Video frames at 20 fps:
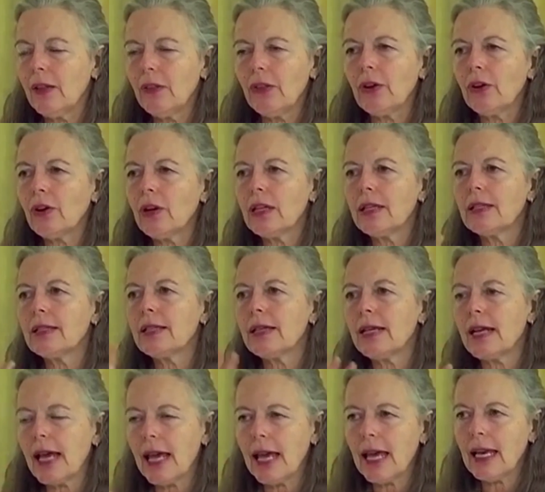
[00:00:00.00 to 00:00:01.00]
there
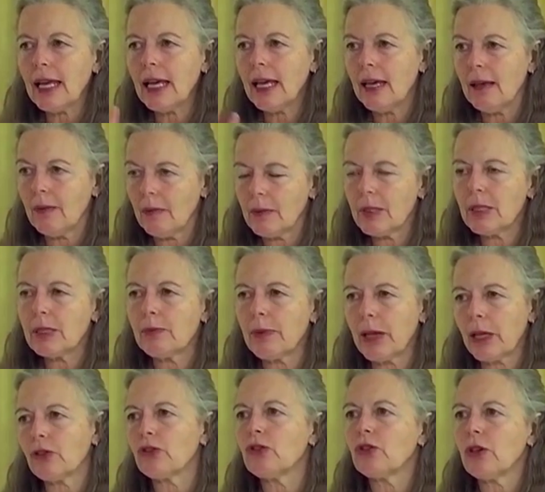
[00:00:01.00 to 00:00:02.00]
isn't any
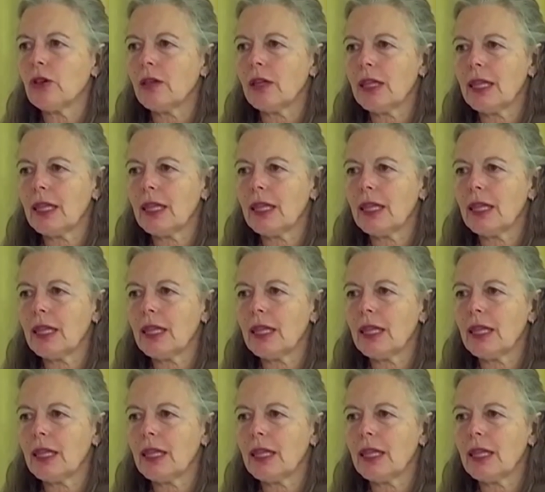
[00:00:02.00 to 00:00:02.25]
special